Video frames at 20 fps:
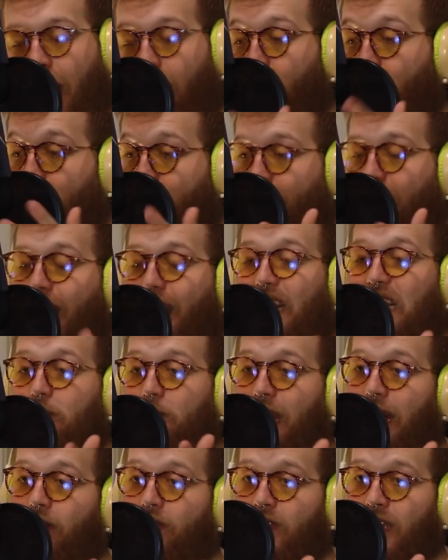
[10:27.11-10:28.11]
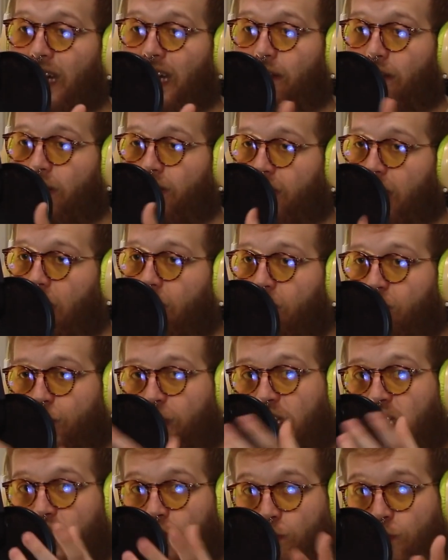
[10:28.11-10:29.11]
and we're trying to be outside of ourselves
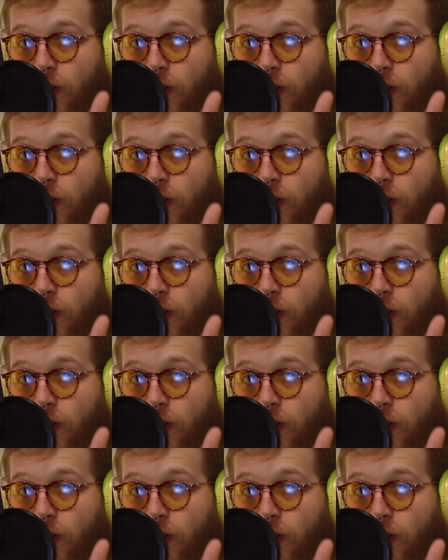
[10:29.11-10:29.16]
because